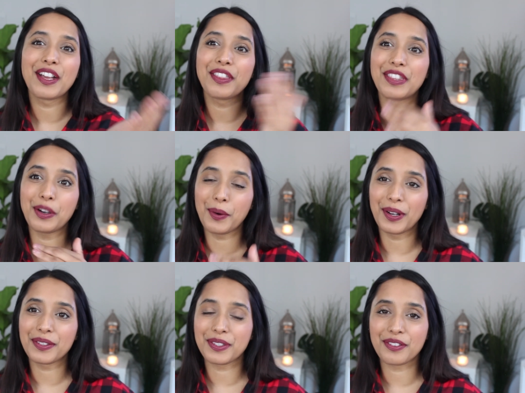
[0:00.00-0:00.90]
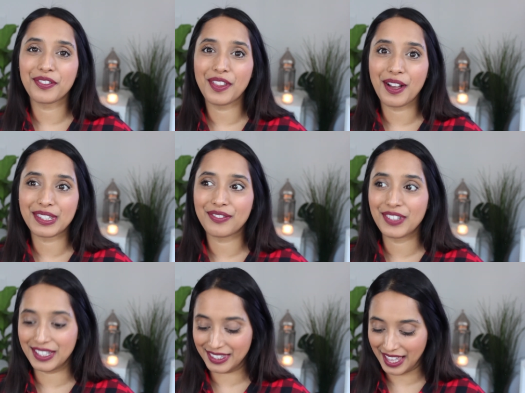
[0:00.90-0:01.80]
the oil. So the
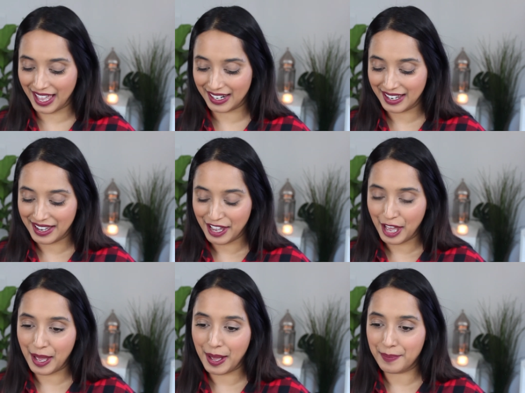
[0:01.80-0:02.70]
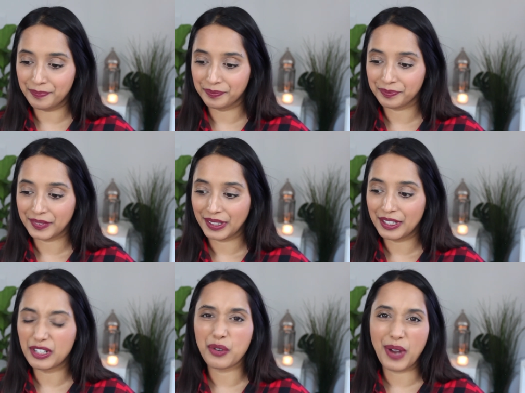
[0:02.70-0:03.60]
philosophy is that,
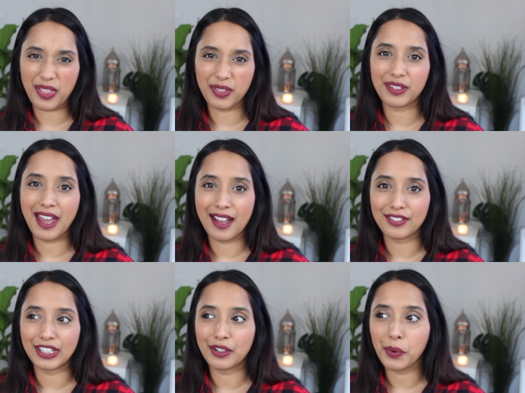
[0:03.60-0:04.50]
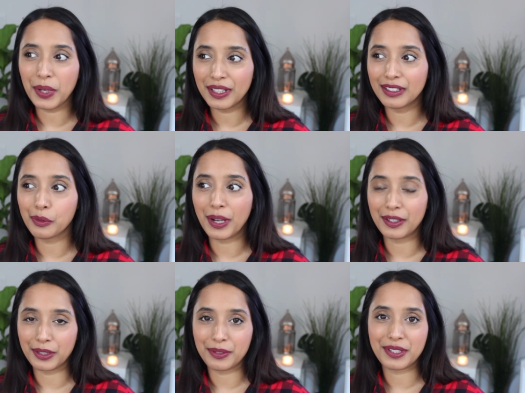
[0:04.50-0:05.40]
you know, rather than having oil, why
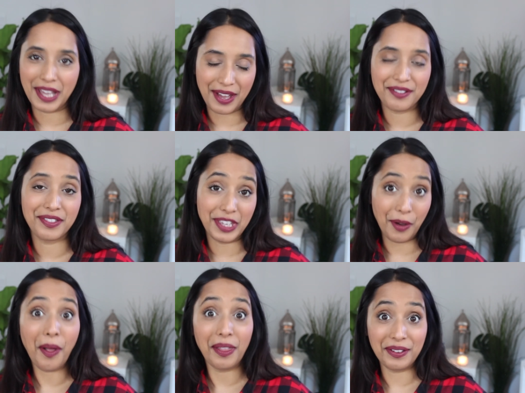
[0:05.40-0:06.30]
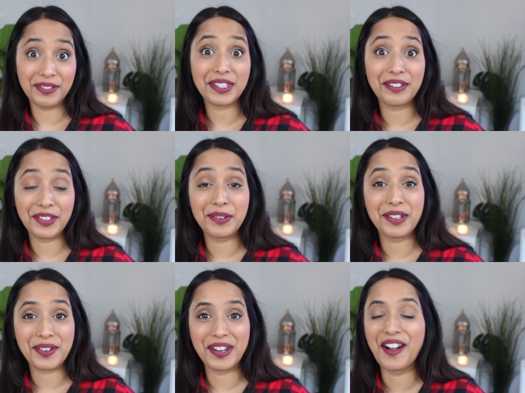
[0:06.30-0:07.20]
don't you just have the olives if you
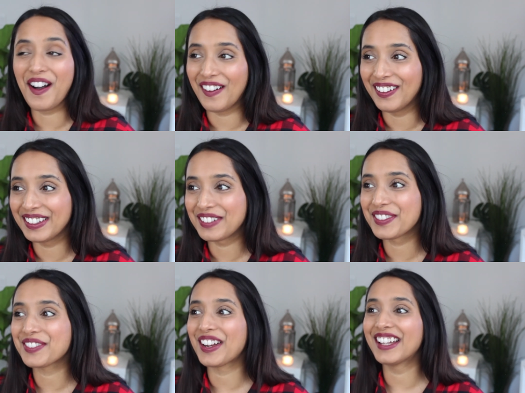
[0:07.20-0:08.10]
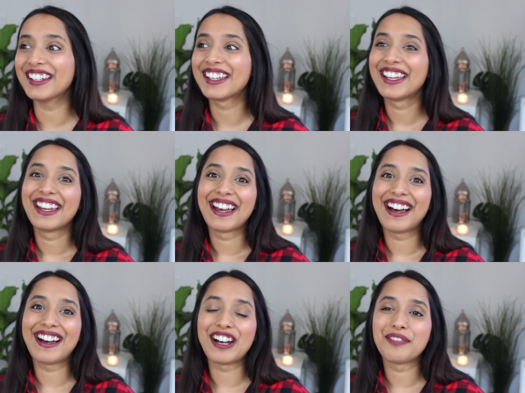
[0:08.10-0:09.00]
enjoy olives, right?
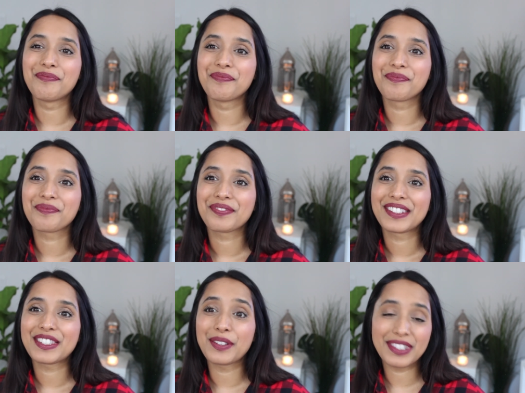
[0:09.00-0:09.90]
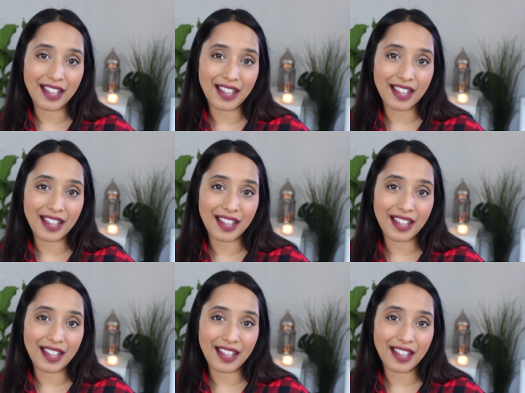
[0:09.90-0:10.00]
So it's